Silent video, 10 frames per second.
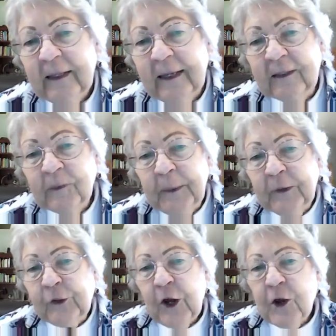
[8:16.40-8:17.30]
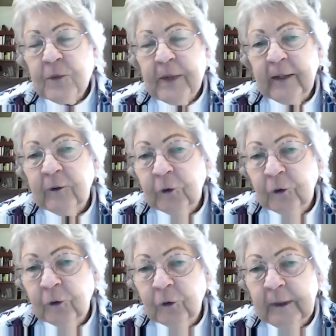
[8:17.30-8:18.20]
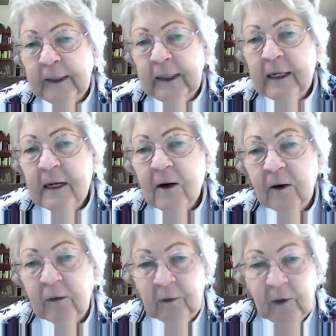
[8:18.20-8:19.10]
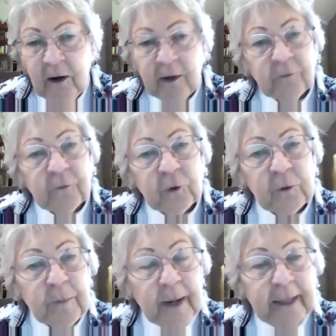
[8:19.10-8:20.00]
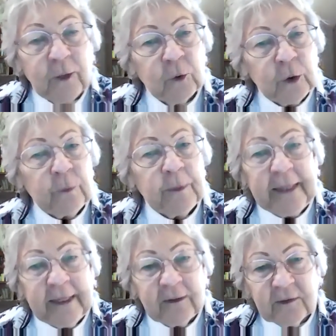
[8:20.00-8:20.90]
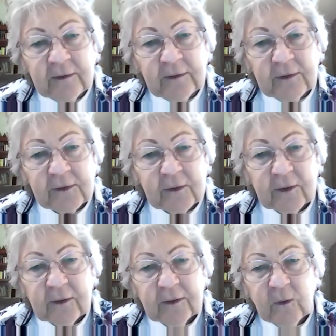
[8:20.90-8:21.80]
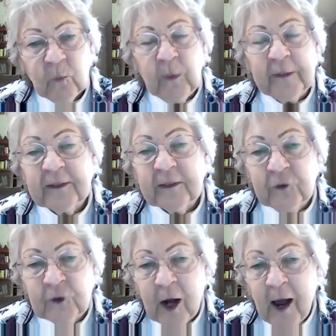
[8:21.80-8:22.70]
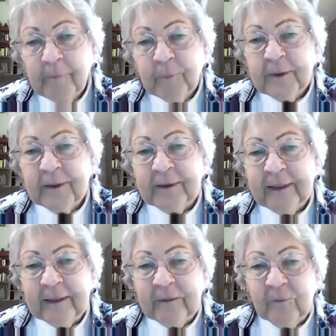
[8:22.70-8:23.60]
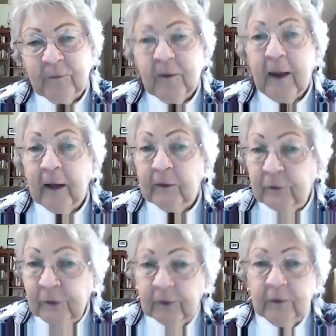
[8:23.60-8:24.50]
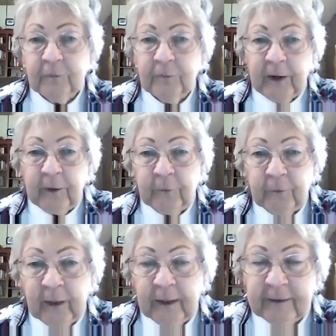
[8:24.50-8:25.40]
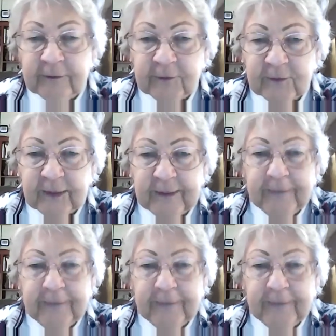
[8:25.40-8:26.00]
It's been shown that early larval bioluminescence was adopted in adult fireflies